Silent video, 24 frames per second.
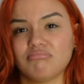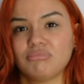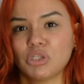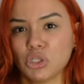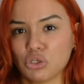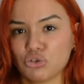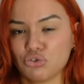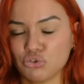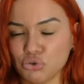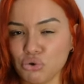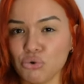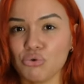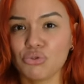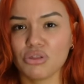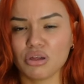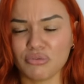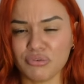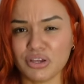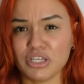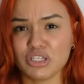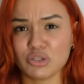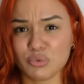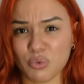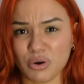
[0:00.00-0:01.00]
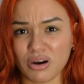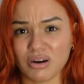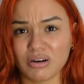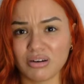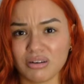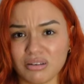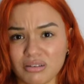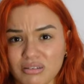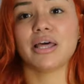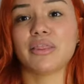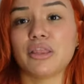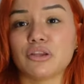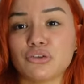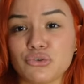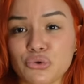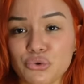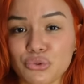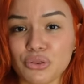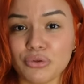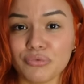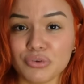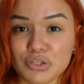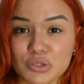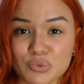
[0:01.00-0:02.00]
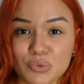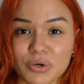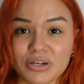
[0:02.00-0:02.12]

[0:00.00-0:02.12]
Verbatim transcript: the truth of his word. And the truth of his